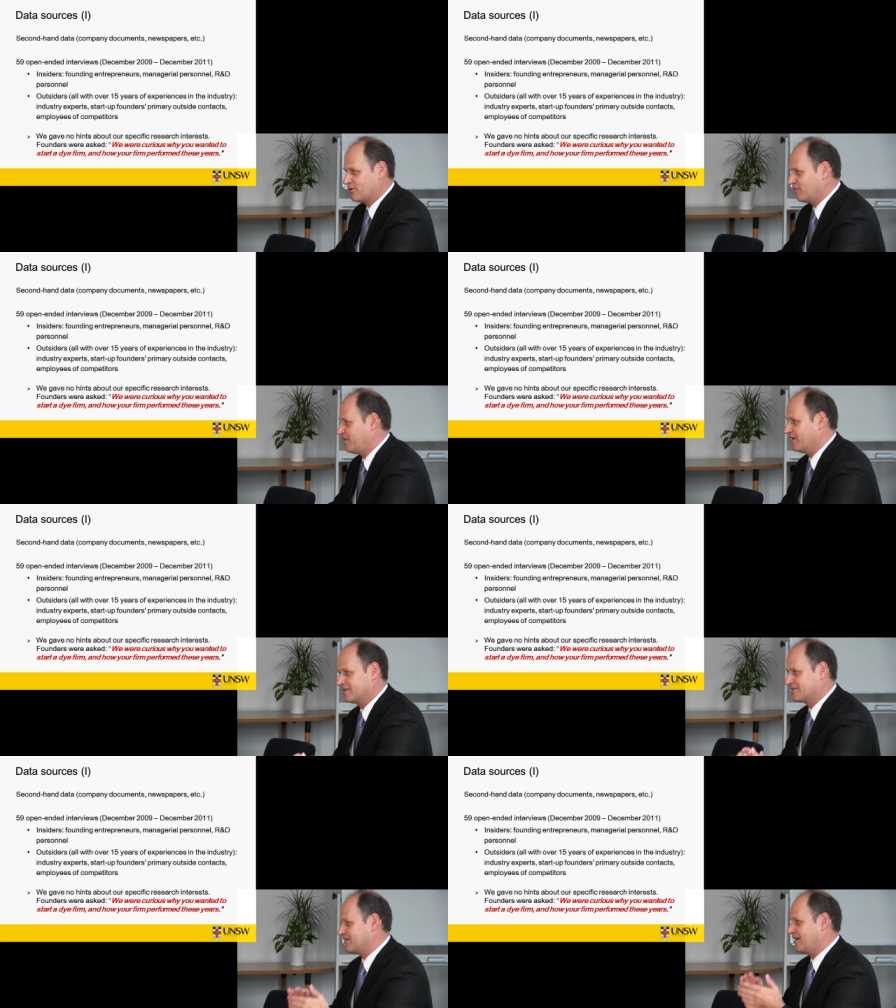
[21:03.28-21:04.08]
into the
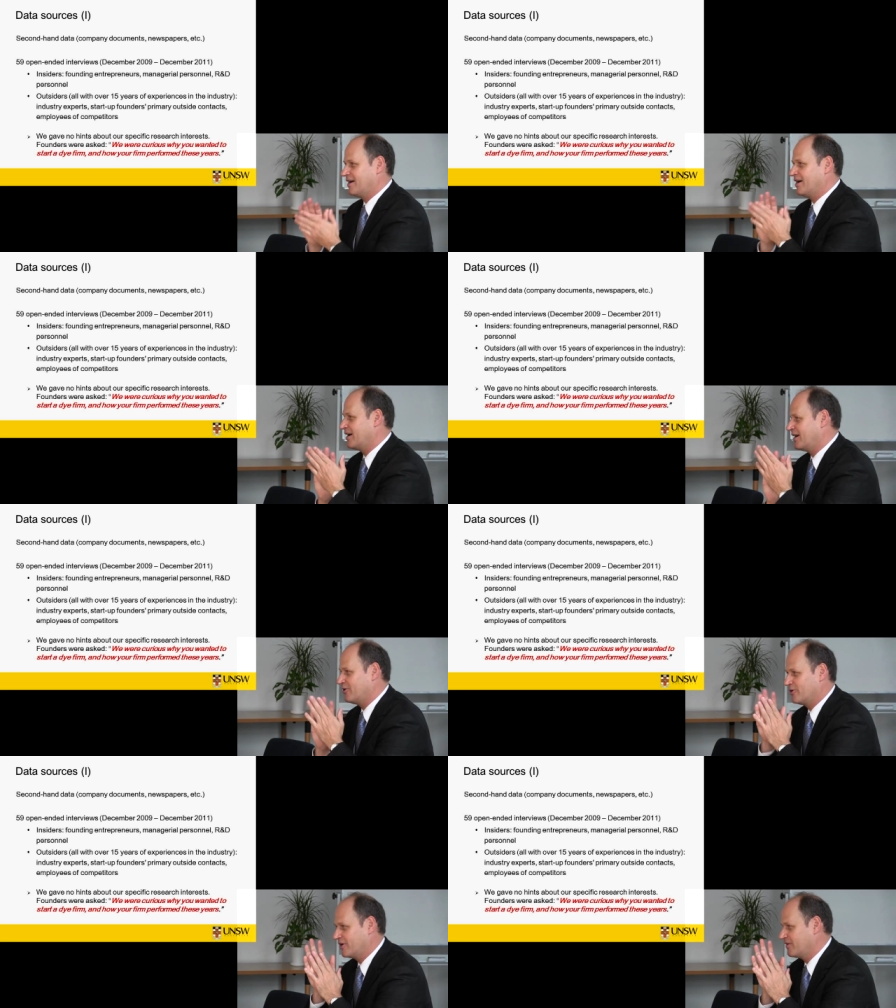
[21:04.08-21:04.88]
field
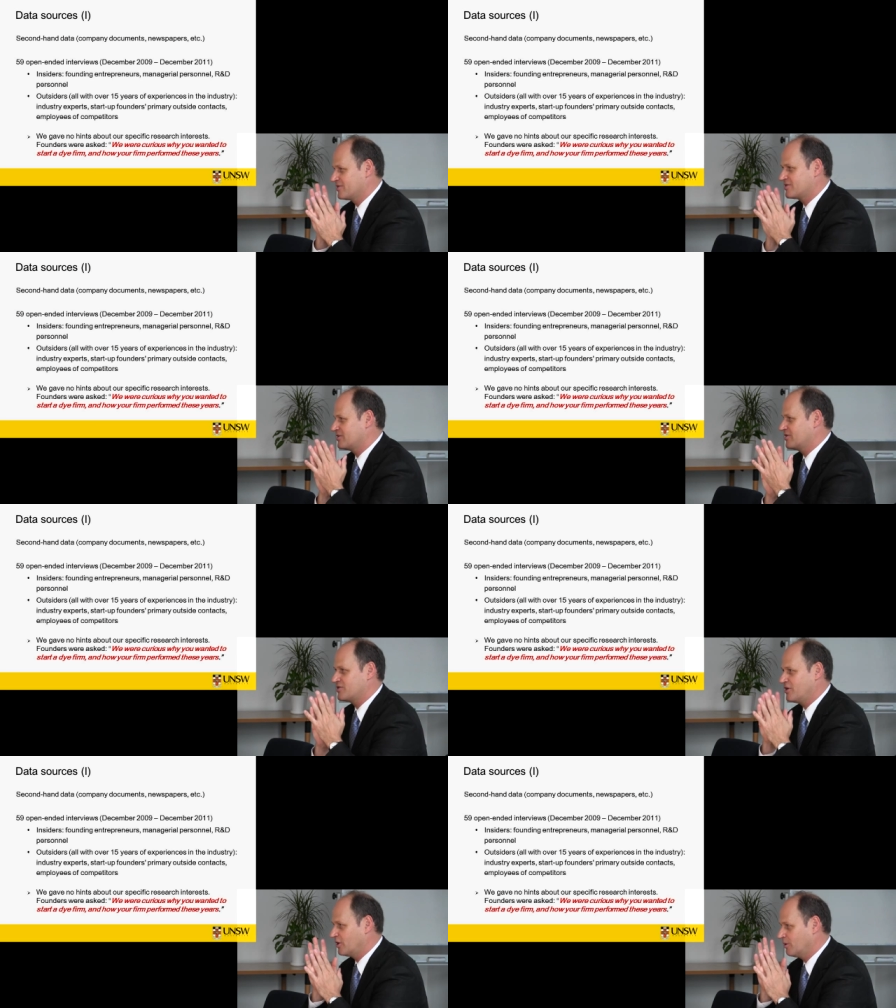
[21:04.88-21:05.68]
earlier
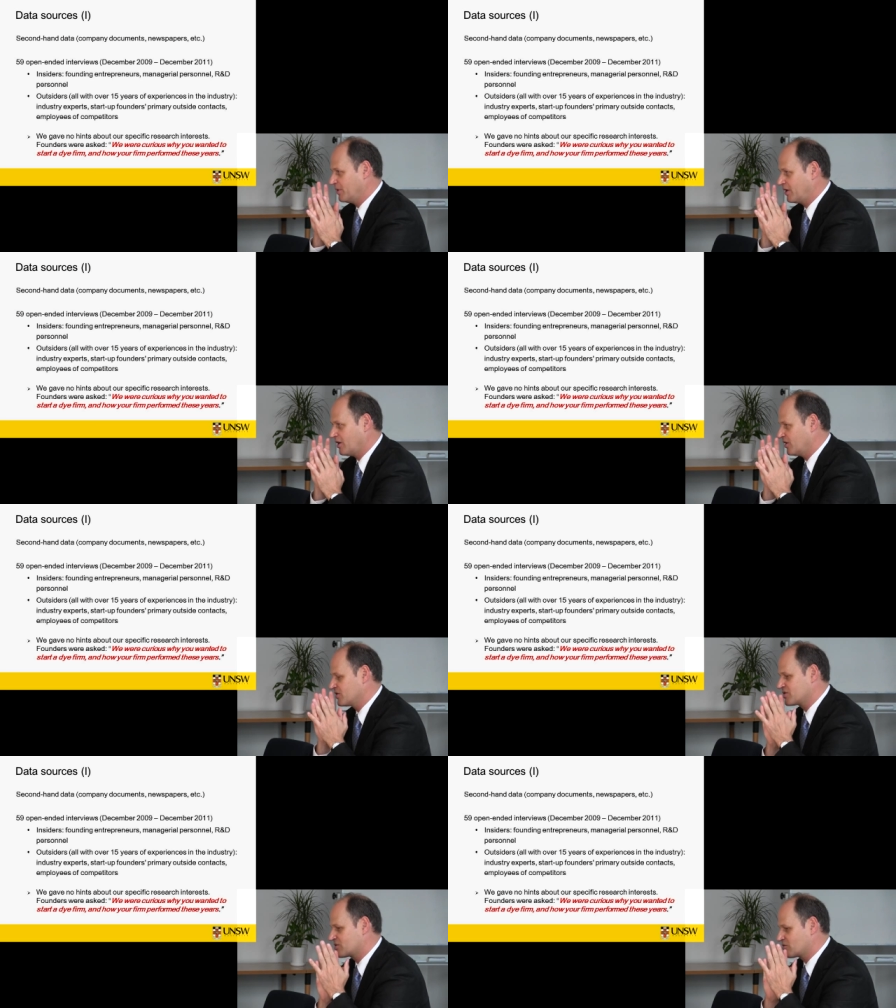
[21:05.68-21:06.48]
this year
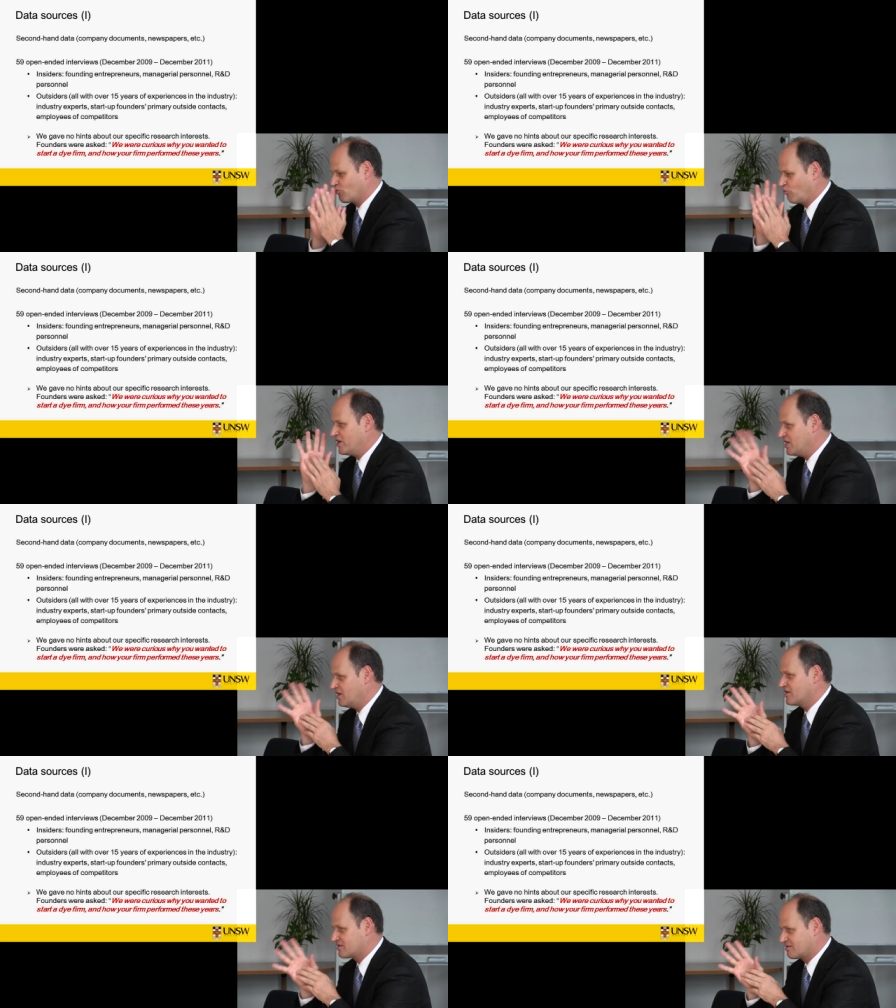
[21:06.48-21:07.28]
because we
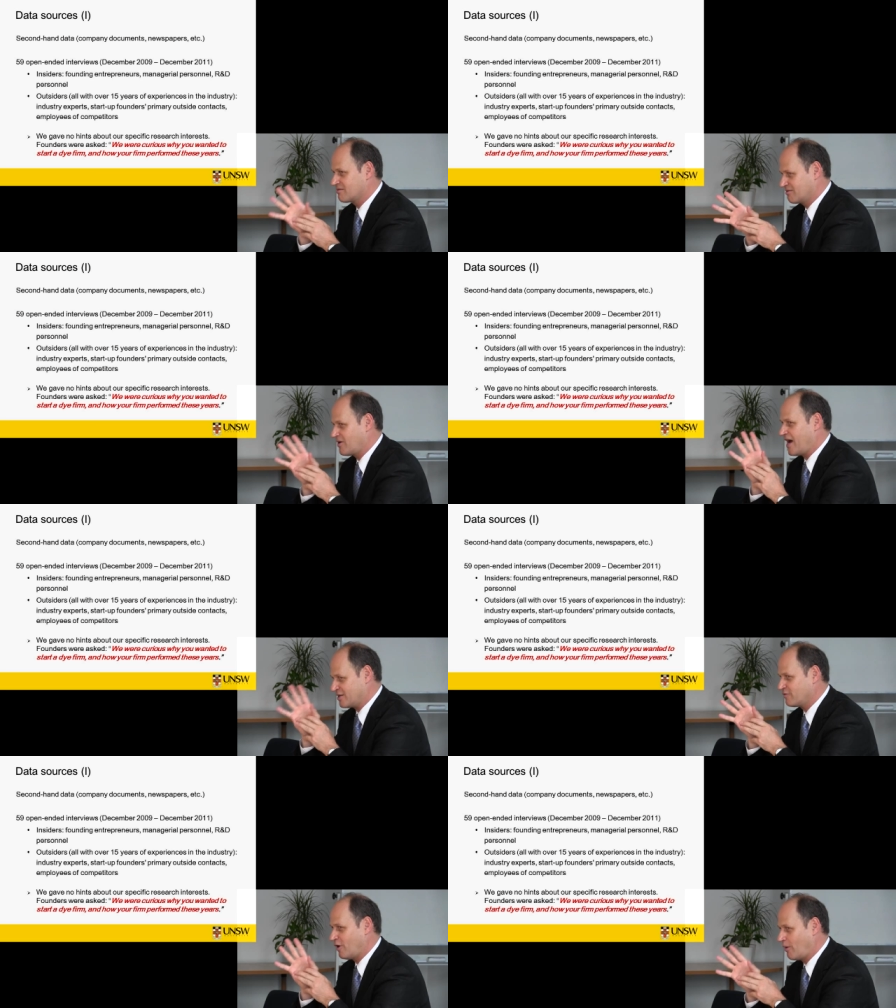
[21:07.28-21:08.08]
needed to
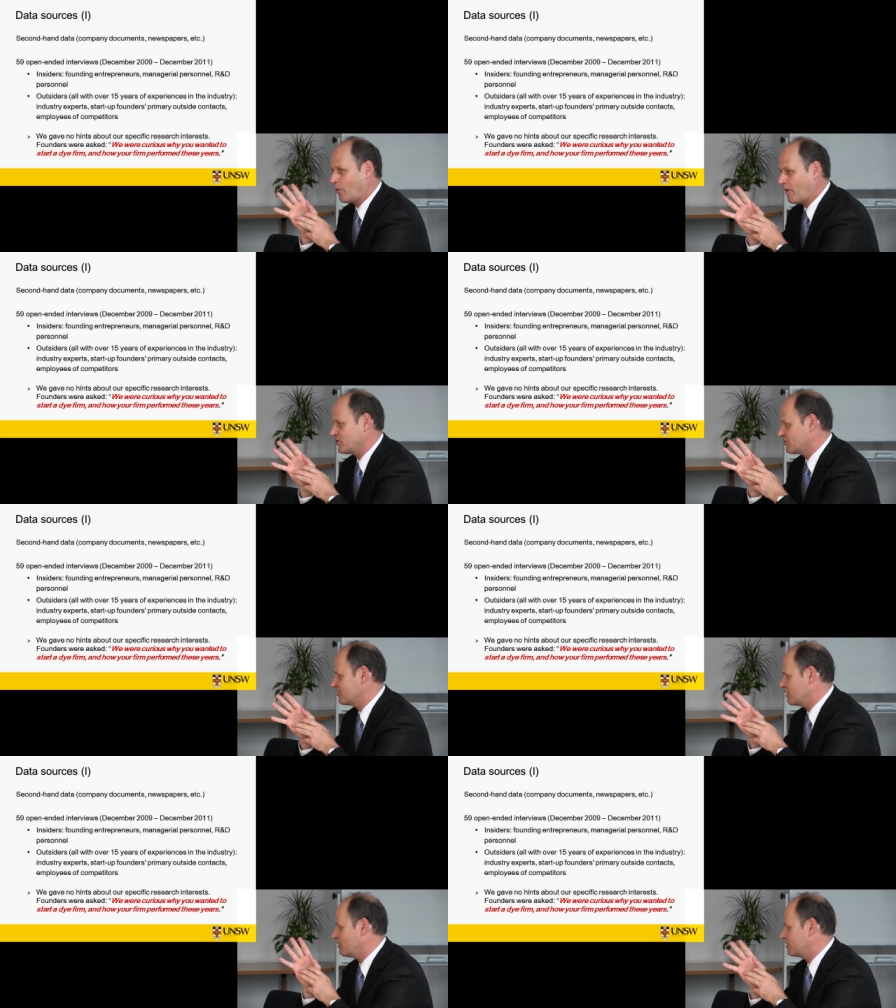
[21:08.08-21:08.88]
ask follow-up
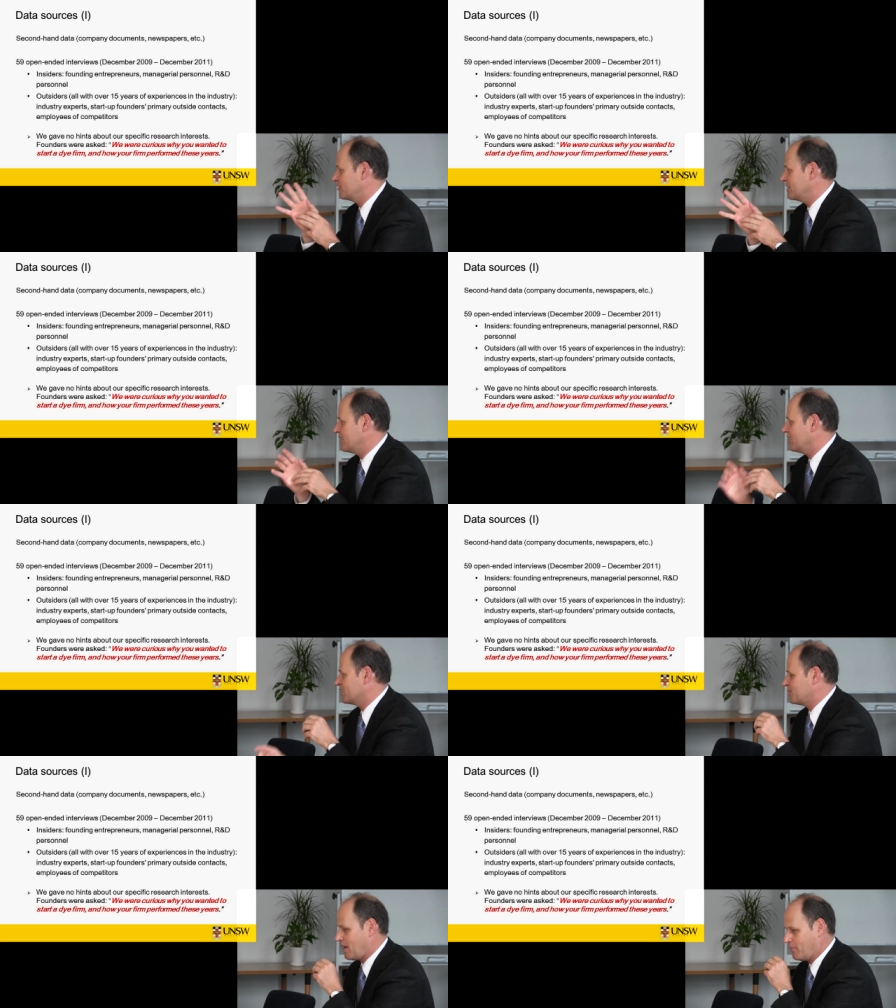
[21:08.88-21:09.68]
questions in order to really nail
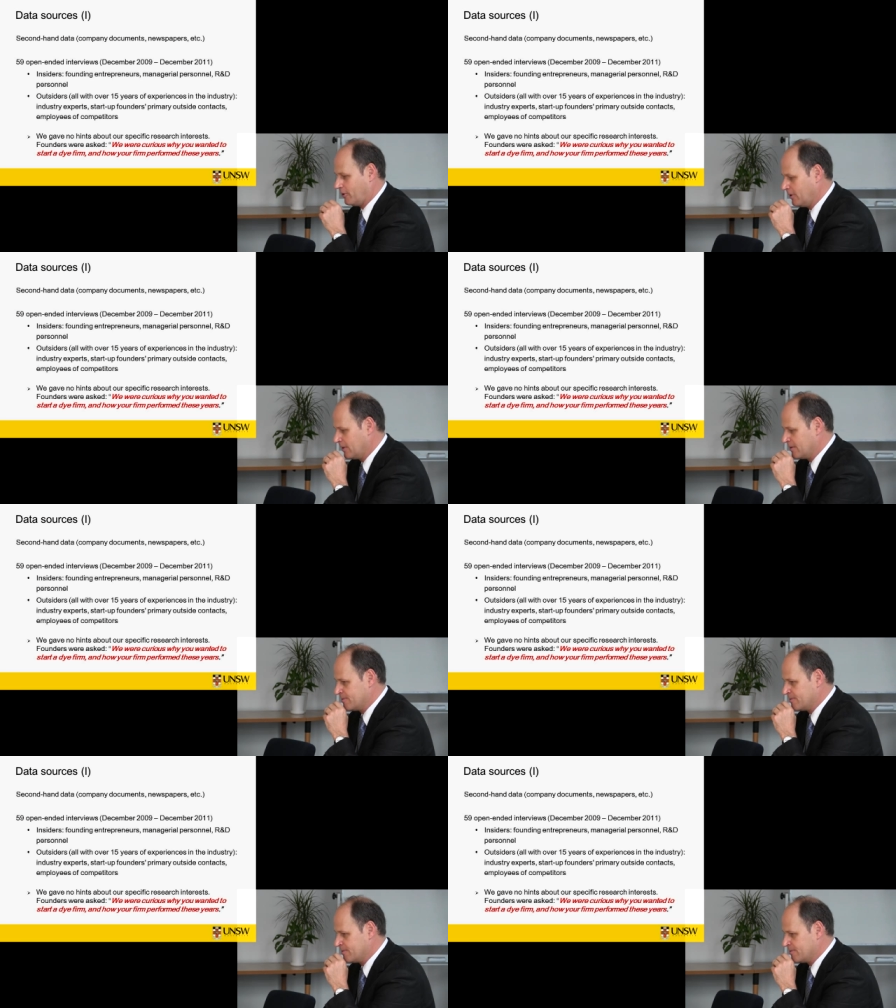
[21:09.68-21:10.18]
this paper.